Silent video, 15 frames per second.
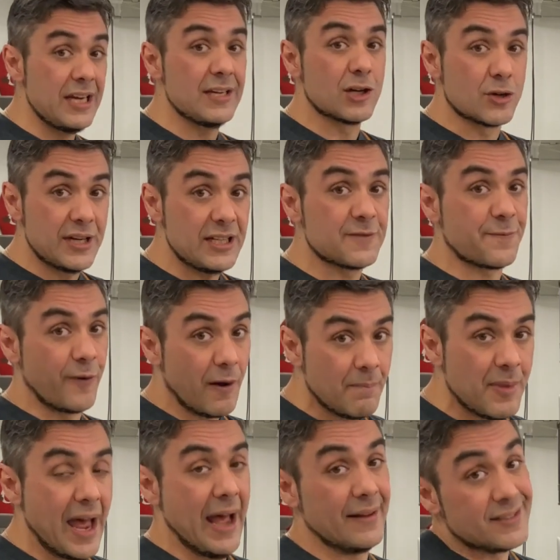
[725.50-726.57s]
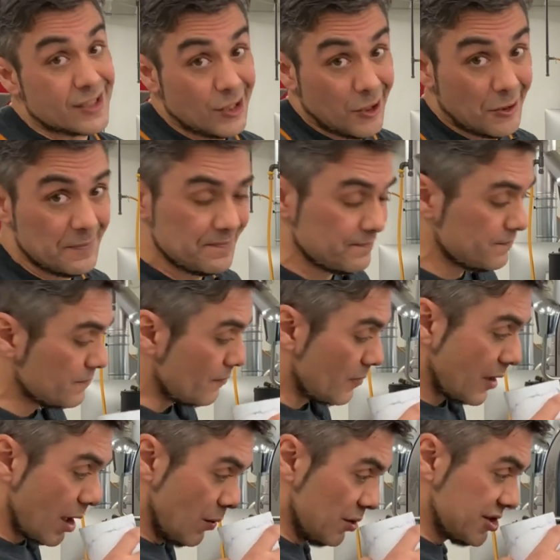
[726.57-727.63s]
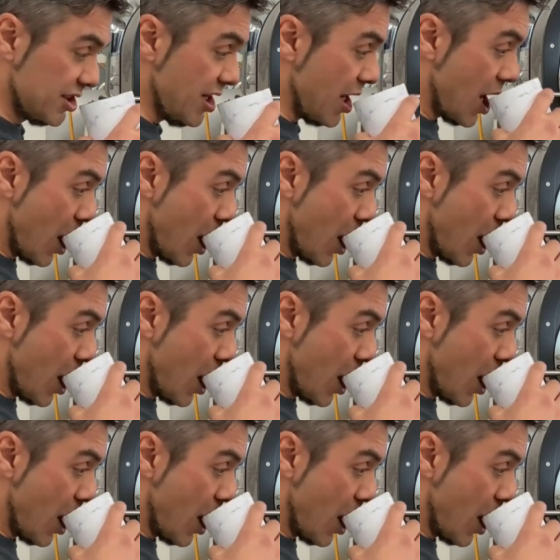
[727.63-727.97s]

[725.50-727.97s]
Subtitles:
degrees from that. So we'll see.